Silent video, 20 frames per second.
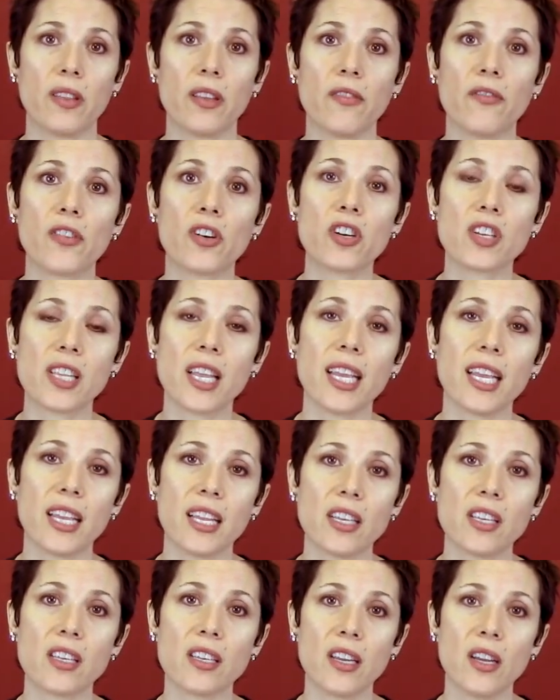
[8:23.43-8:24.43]
The first thing
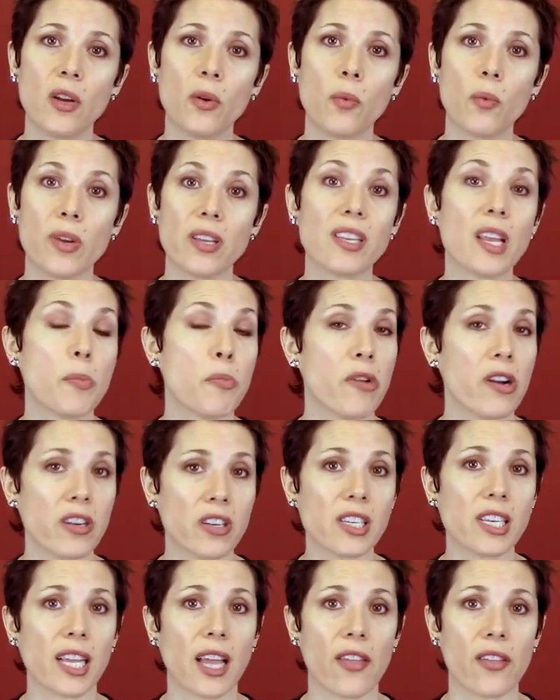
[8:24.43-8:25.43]
is we say
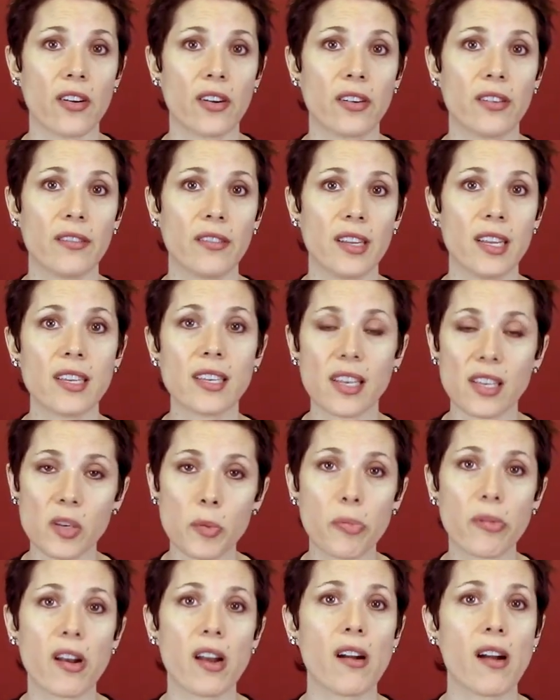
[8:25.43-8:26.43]
prayers together. He says a
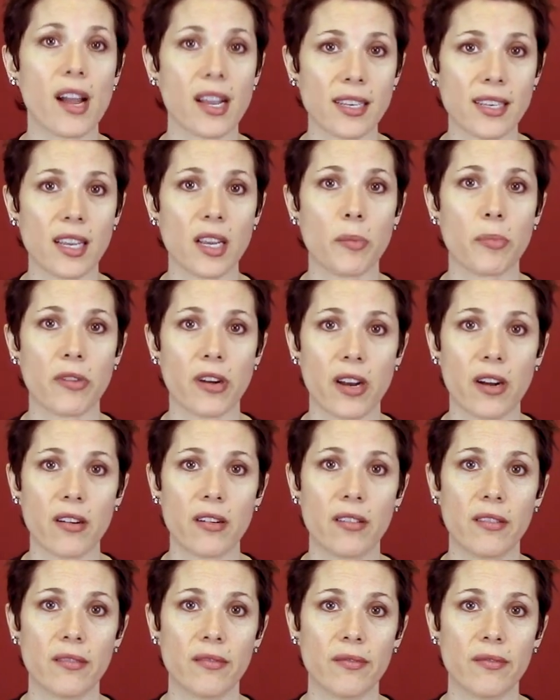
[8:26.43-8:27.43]
prayer. I say a prayer.